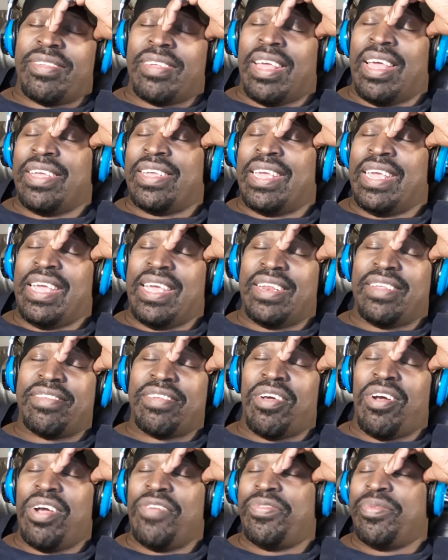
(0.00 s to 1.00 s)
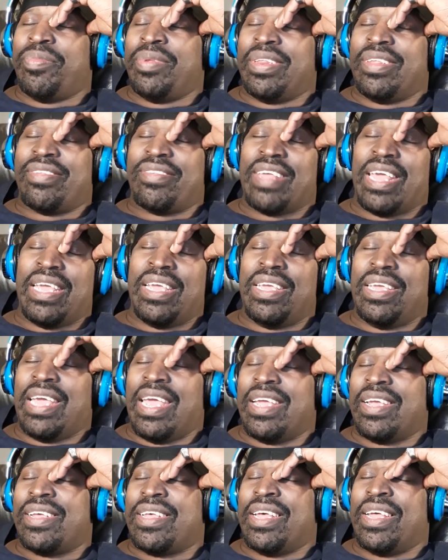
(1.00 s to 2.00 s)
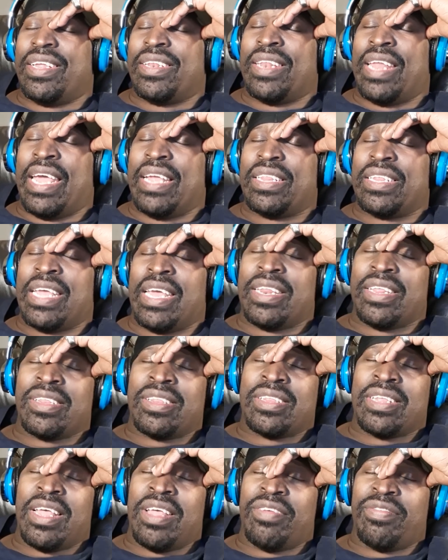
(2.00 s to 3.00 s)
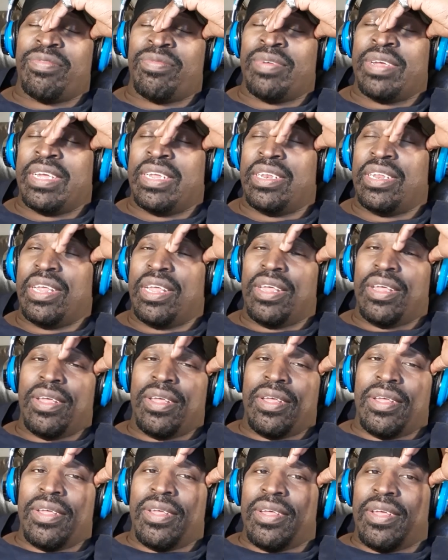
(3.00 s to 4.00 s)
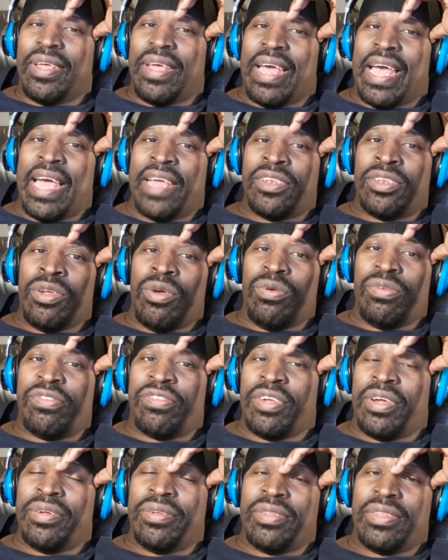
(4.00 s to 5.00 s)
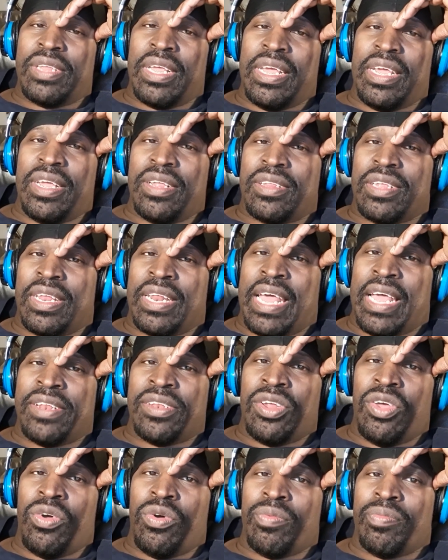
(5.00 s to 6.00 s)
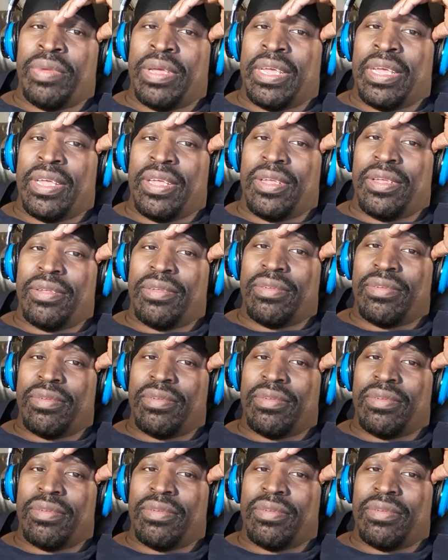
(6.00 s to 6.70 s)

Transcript: Again, it's hard for me to say he ain't cut like and stuff when I know certain things that I know, man.